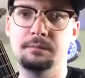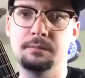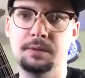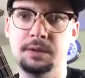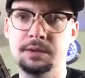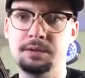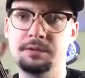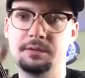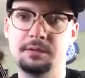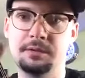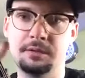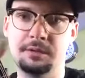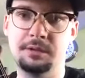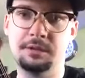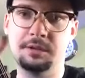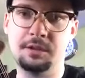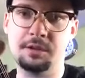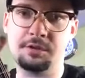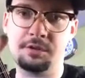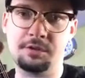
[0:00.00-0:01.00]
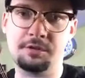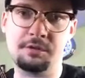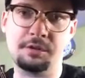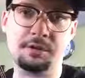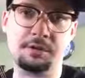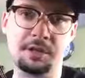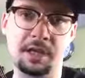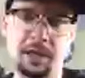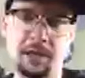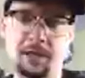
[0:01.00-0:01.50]
this is
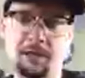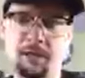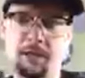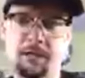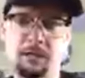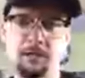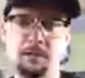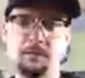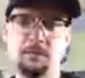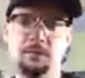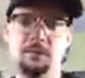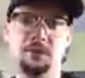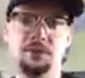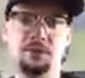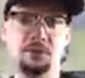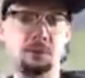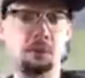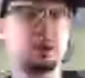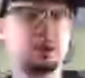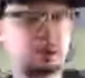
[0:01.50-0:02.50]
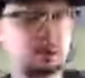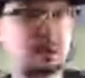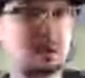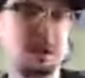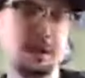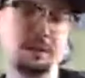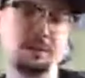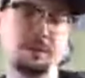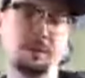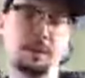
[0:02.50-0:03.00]
the sound. This is one of the
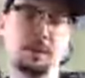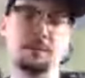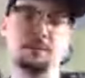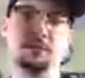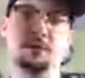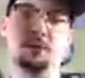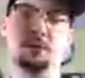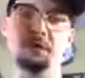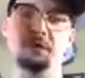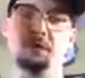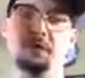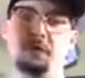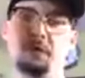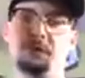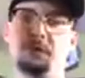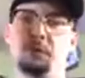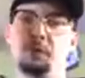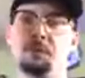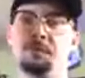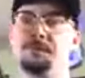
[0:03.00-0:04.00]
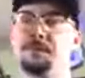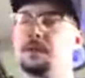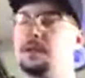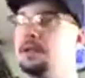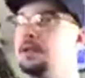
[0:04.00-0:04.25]
sounds that I was always looking for.